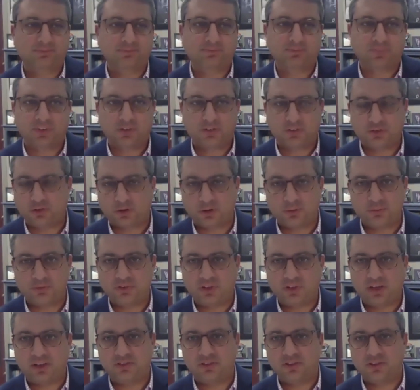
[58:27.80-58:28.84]

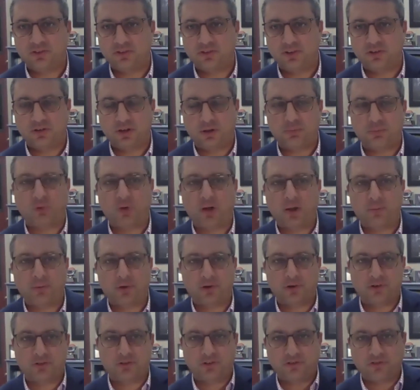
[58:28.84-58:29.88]
circumstances and
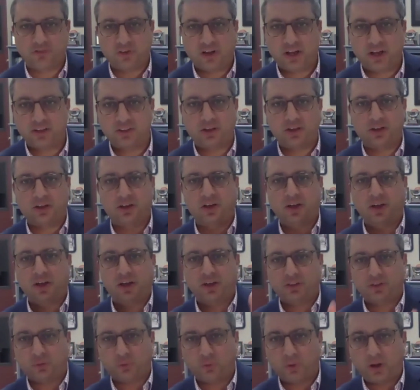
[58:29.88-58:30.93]
parameters to find the
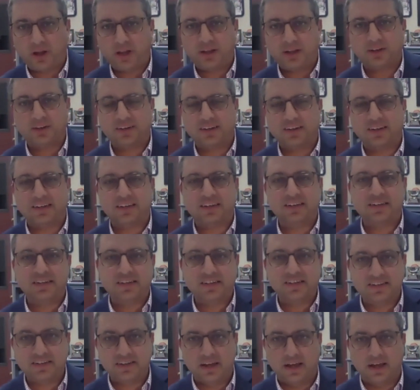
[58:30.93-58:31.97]
right
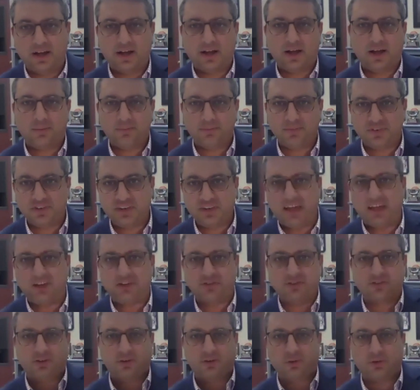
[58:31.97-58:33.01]
dates
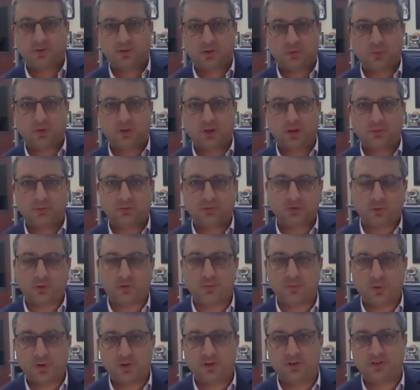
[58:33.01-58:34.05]
to really sort of
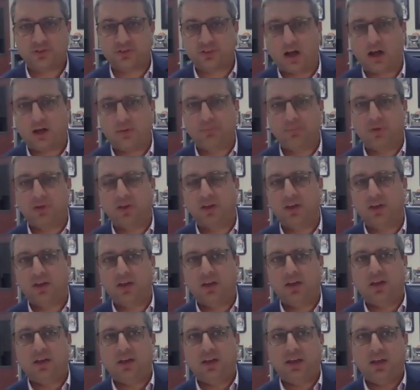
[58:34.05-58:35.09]
put stop
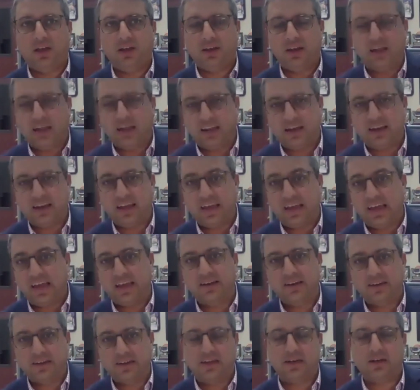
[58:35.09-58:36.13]
and
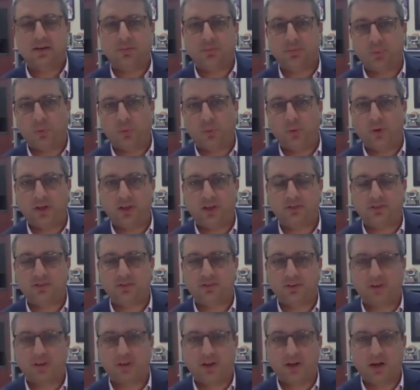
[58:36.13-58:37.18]
ending
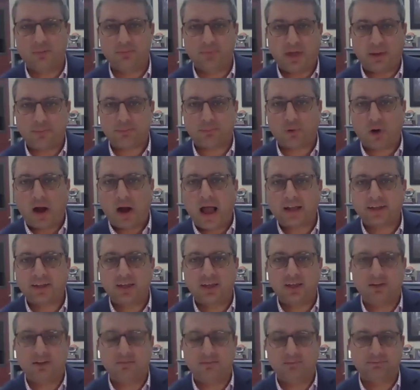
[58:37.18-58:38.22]
points, that
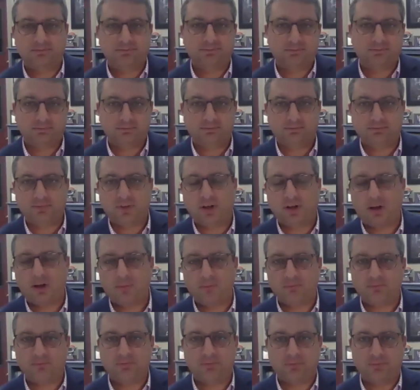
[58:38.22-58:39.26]
bracket,
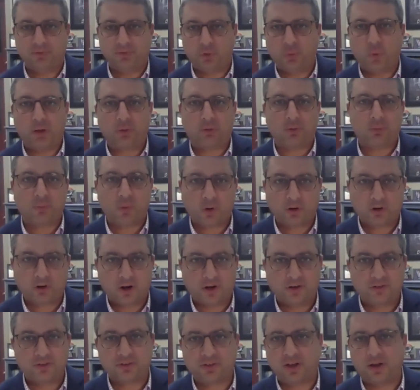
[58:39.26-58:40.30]
the way report
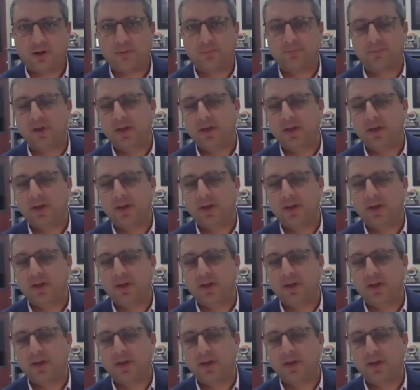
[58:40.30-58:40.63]
cards come